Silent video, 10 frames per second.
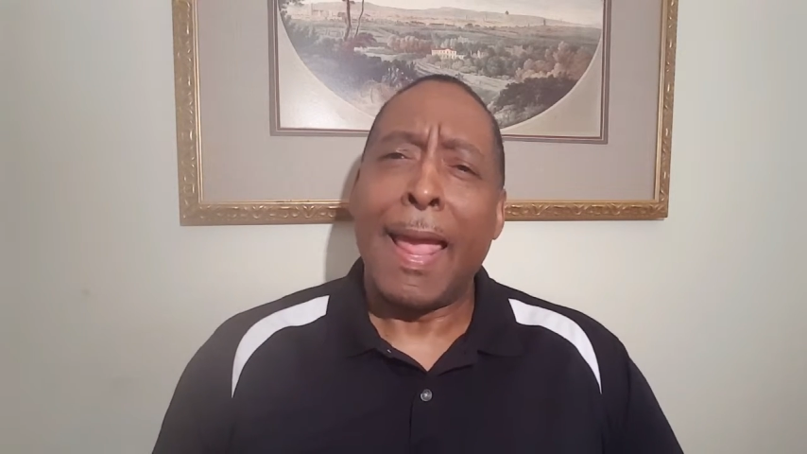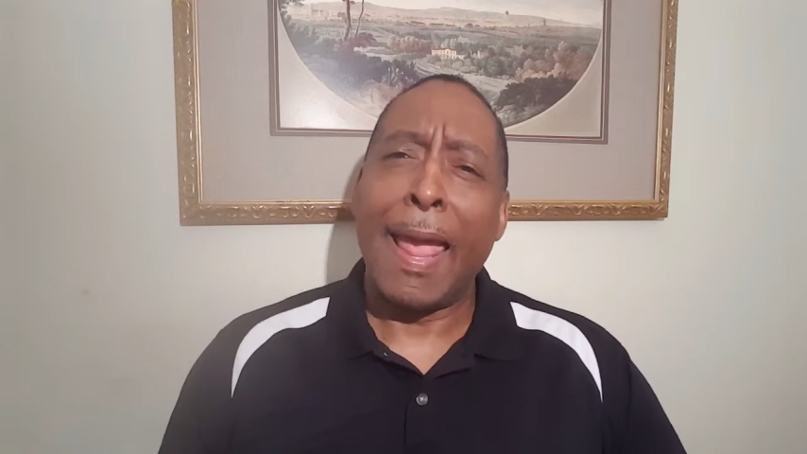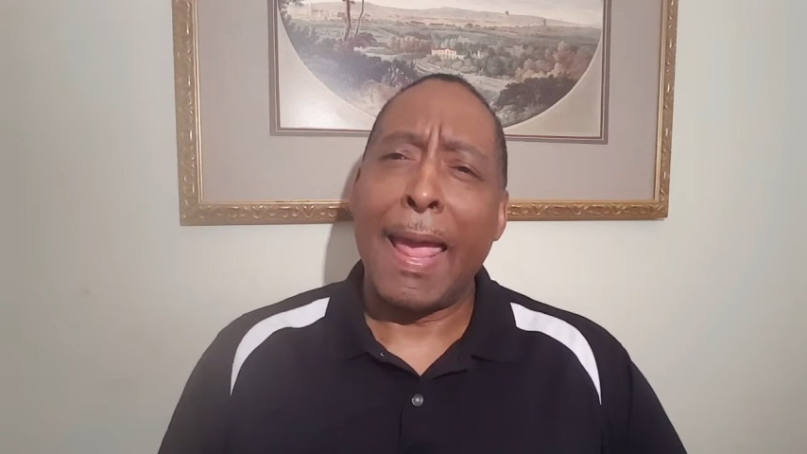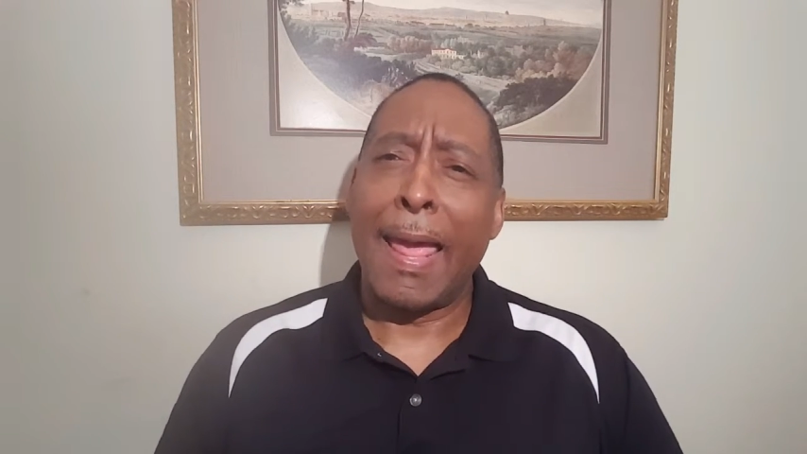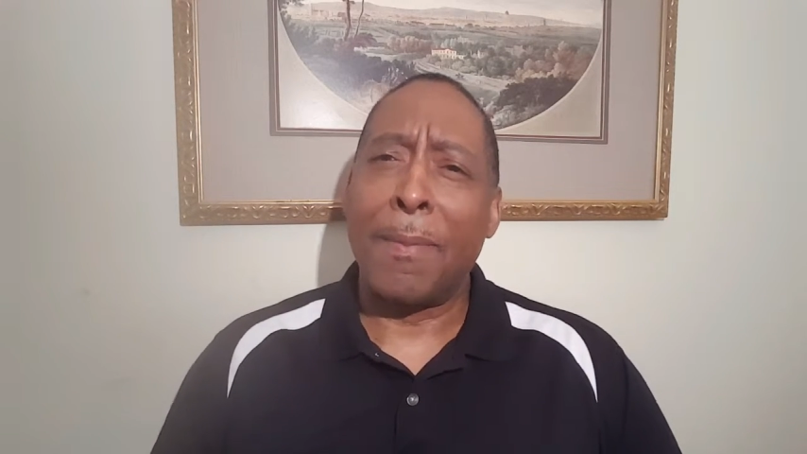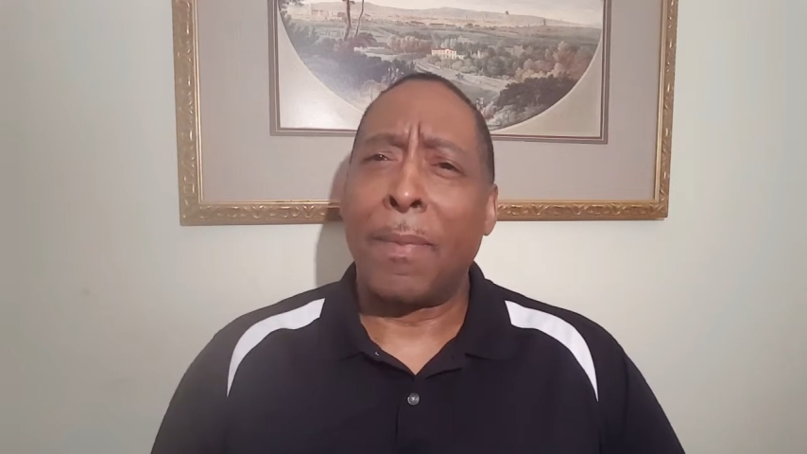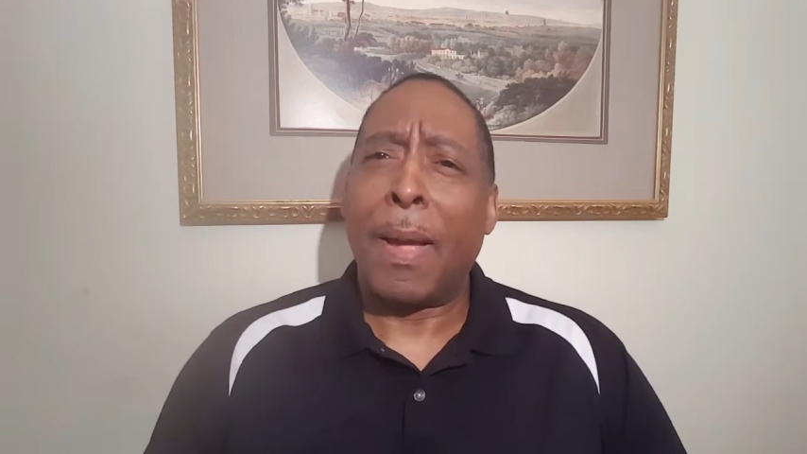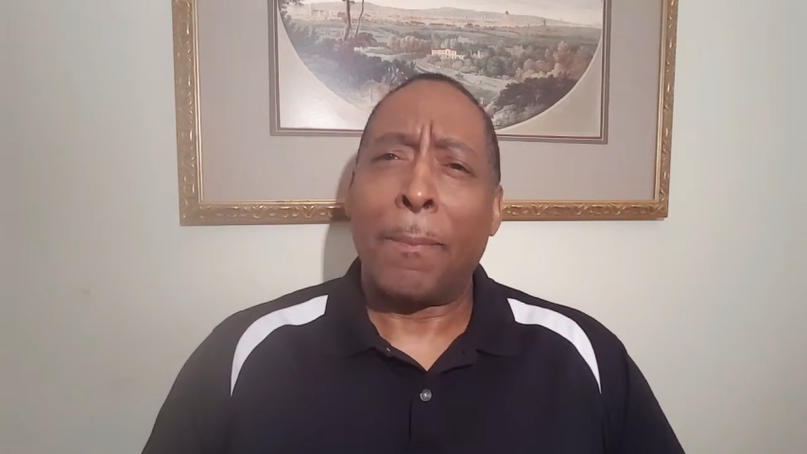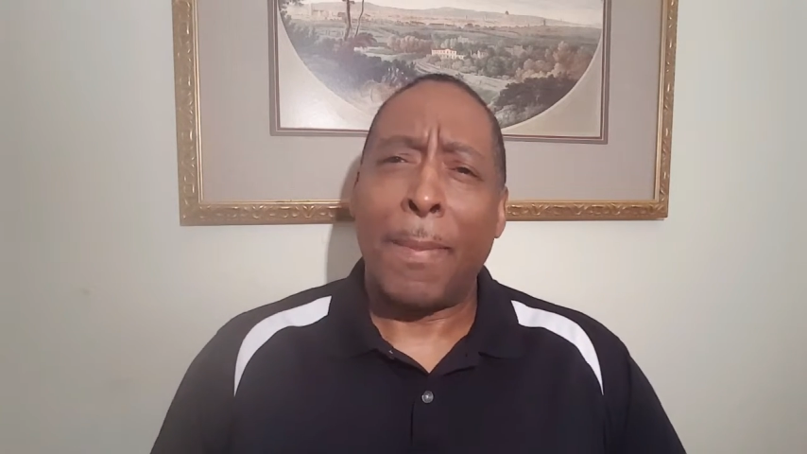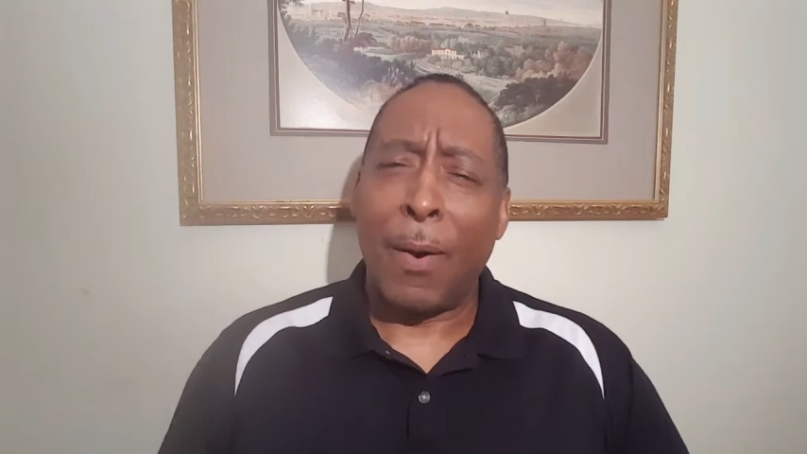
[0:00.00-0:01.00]
and
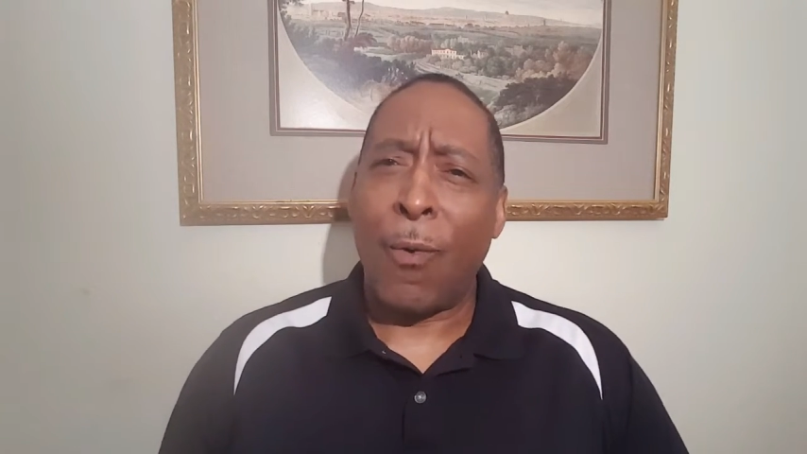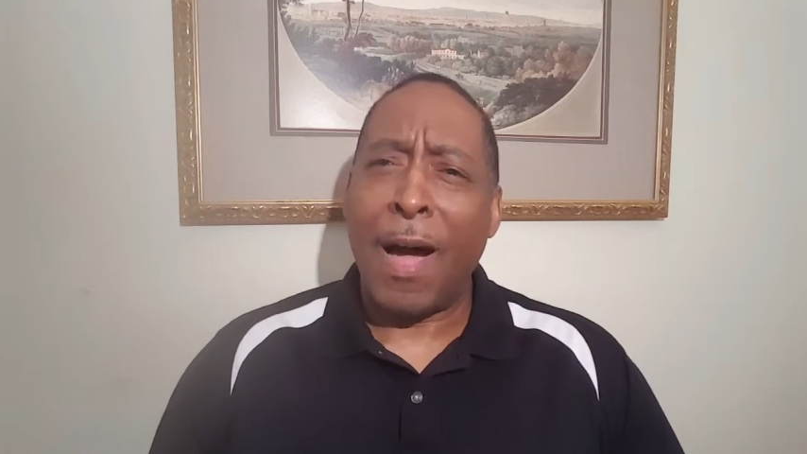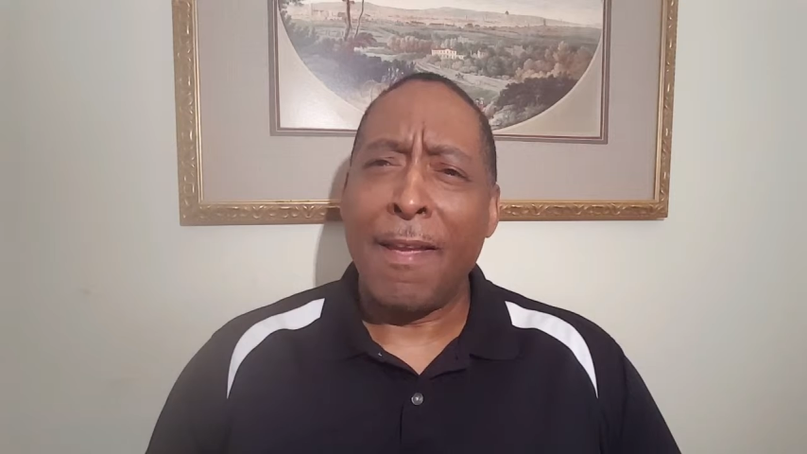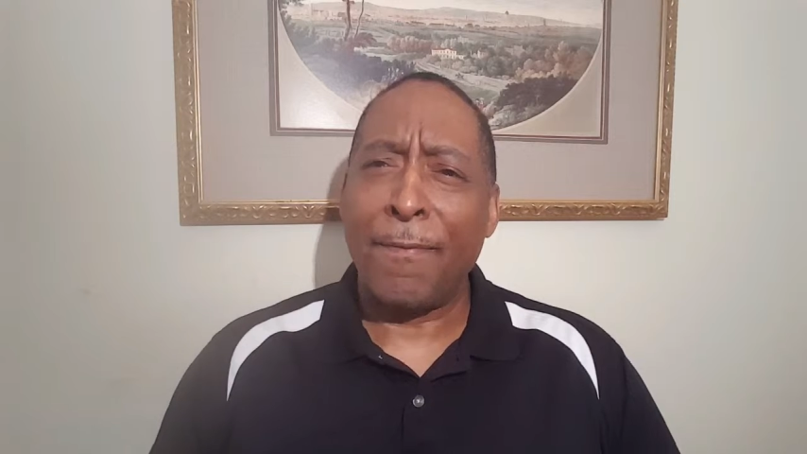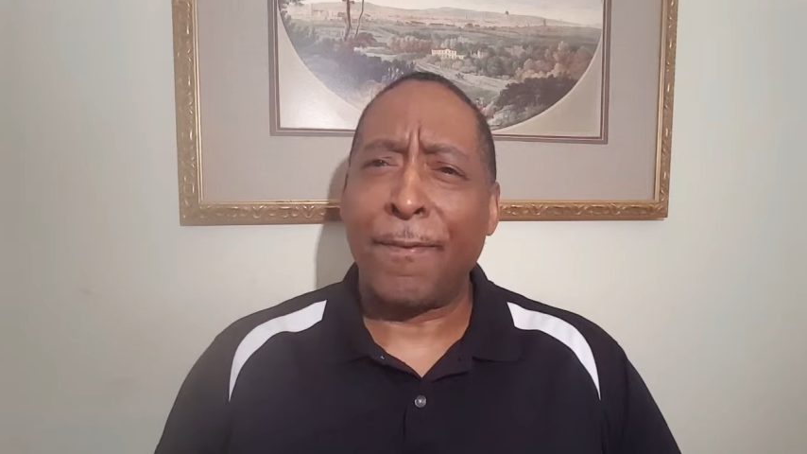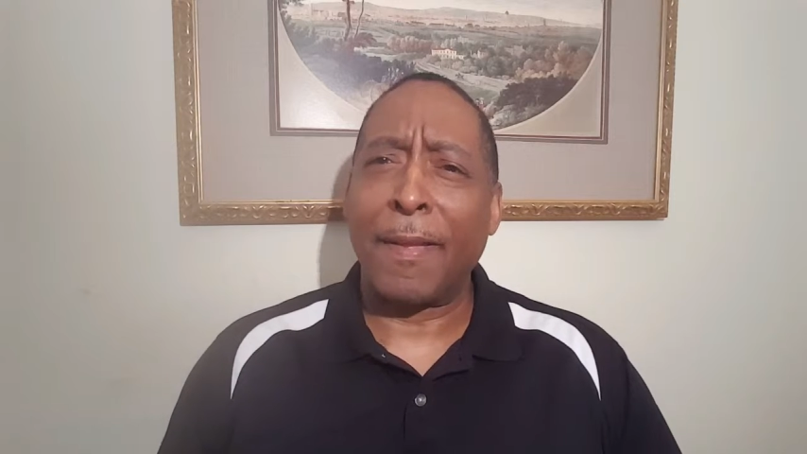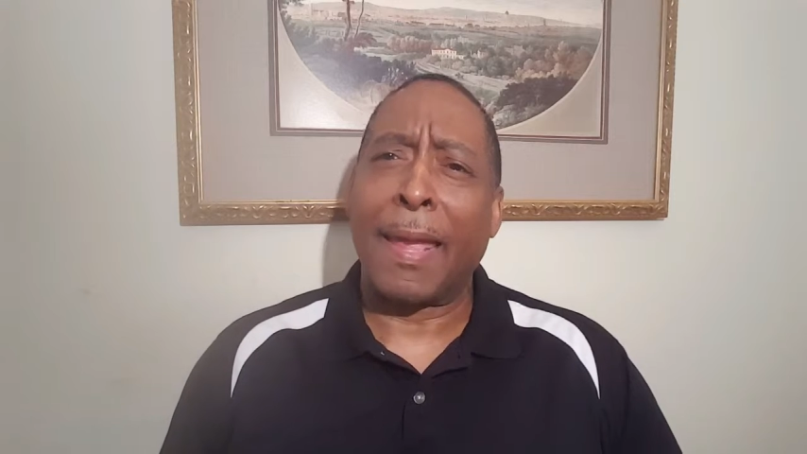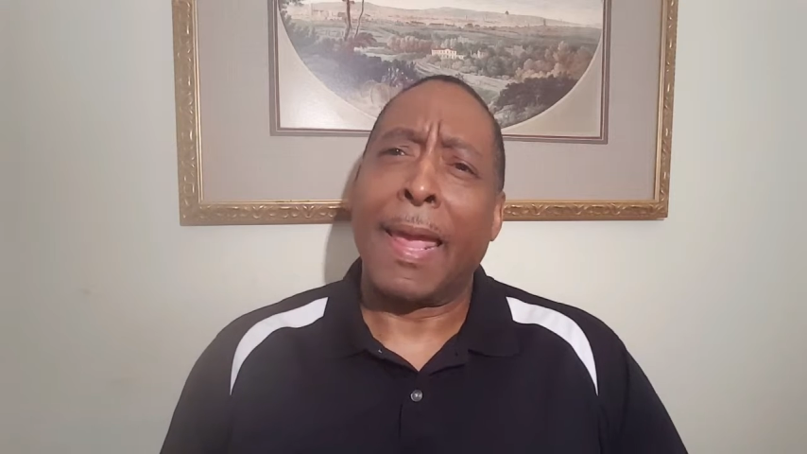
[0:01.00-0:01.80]
my wife